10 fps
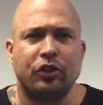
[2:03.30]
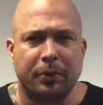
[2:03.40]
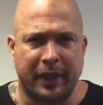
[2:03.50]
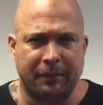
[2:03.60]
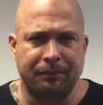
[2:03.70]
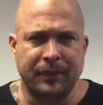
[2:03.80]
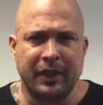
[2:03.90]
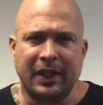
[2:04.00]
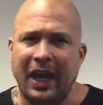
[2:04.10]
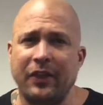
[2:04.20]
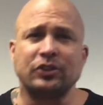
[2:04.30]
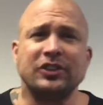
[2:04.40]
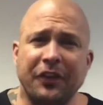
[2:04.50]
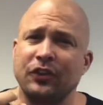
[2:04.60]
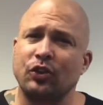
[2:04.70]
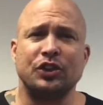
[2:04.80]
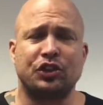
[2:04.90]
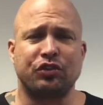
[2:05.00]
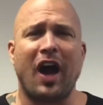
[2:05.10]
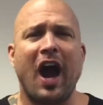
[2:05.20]
to it. And there's nothing going to
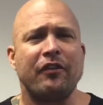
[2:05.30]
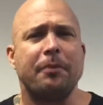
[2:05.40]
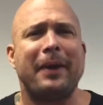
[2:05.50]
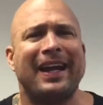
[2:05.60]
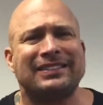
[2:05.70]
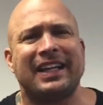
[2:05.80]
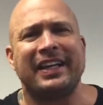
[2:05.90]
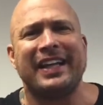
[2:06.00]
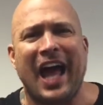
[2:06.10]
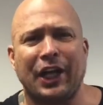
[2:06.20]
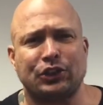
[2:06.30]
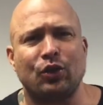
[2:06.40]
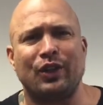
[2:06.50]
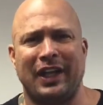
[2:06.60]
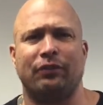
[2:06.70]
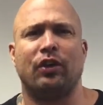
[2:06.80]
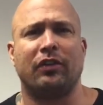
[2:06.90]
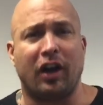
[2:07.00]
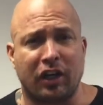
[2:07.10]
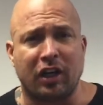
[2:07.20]
drive you past that natural level of,
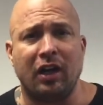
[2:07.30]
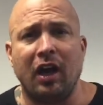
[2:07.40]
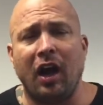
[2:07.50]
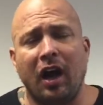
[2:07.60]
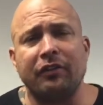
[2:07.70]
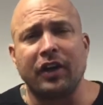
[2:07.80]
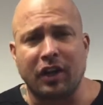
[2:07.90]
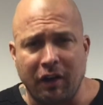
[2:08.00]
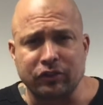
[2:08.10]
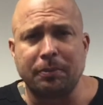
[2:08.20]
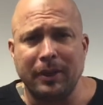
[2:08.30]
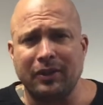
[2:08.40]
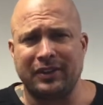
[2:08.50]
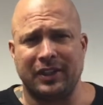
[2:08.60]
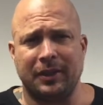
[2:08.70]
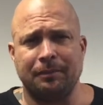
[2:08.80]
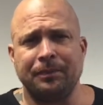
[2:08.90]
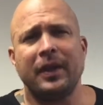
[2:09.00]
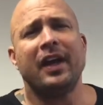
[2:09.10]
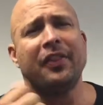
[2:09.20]
un- of uncomfortability.
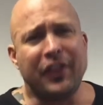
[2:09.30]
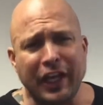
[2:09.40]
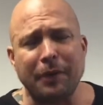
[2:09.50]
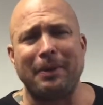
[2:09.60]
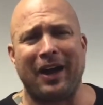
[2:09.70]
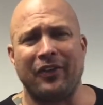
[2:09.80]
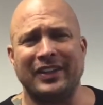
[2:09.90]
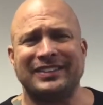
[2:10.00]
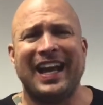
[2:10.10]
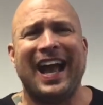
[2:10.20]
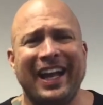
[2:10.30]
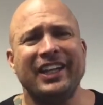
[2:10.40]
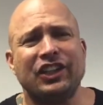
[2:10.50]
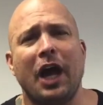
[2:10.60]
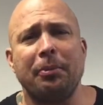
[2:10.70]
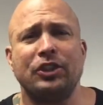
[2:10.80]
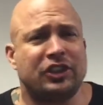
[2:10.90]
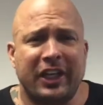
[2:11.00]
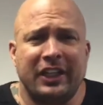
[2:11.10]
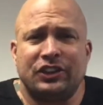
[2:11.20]
Think about this. Anytime you
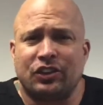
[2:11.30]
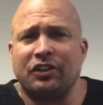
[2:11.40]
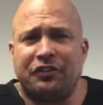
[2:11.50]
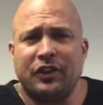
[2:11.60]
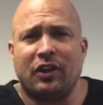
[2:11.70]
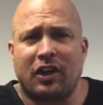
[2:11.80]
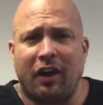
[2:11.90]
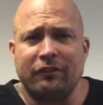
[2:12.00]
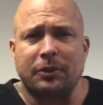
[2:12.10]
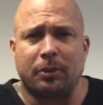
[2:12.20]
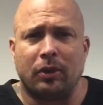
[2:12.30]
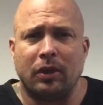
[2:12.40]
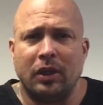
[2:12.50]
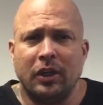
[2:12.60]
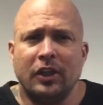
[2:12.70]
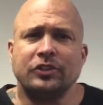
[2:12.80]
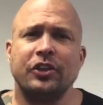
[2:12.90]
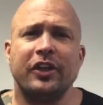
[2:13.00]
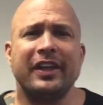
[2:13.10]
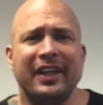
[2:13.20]
change, you're going to feel uncomfortable. So
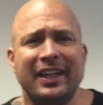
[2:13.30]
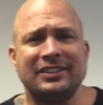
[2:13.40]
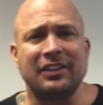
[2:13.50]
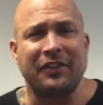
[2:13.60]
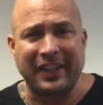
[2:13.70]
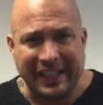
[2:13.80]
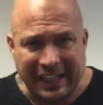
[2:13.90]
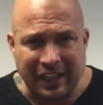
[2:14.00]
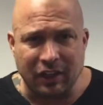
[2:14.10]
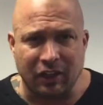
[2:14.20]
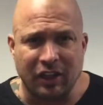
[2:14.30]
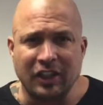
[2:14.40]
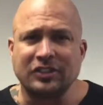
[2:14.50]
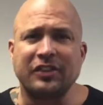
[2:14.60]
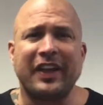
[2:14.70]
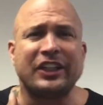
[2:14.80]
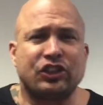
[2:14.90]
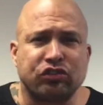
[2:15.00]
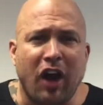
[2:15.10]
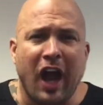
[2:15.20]
you need something here, something that
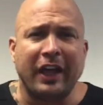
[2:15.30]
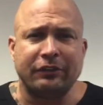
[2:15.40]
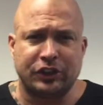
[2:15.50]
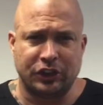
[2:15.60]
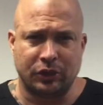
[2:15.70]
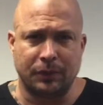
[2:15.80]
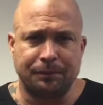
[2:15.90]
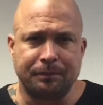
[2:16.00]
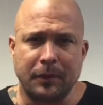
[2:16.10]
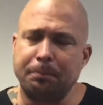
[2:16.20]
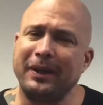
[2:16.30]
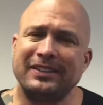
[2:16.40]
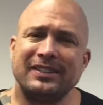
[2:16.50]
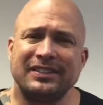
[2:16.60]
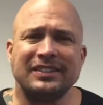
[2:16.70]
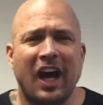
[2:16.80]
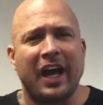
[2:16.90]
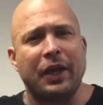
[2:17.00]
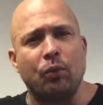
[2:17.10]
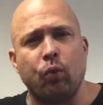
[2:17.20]
drives you. But it's just not
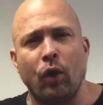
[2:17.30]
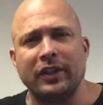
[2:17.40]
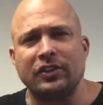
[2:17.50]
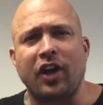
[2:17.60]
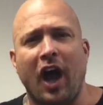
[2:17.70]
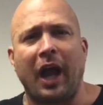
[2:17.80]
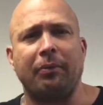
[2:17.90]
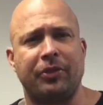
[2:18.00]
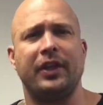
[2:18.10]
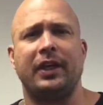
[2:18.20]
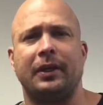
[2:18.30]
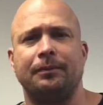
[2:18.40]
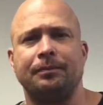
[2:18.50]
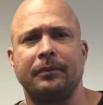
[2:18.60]
a one time thing.